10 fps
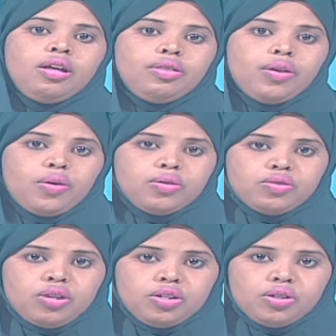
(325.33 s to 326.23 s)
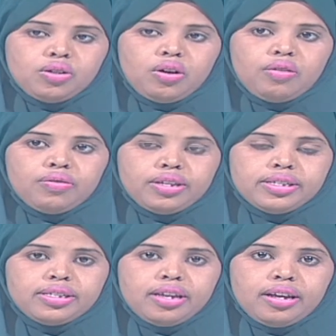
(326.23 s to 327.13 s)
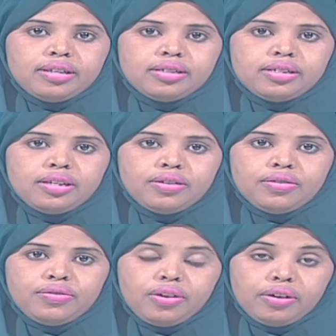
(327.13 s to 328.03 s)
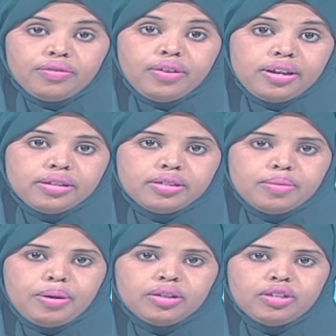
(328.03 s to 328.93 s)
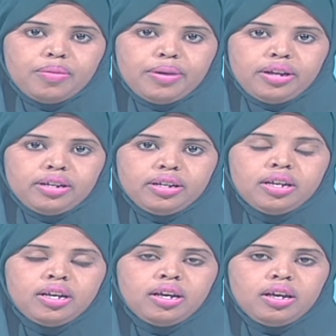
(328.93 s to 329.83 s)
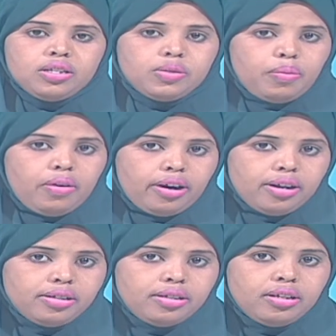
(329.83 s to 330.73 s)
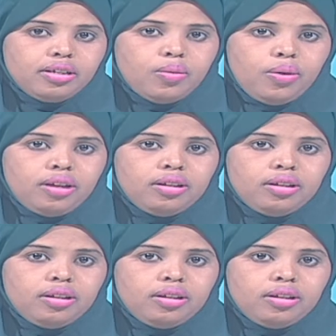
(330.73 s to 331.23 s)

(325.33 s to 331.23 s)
The construction of the second ferry Venice by Japan is progressing well.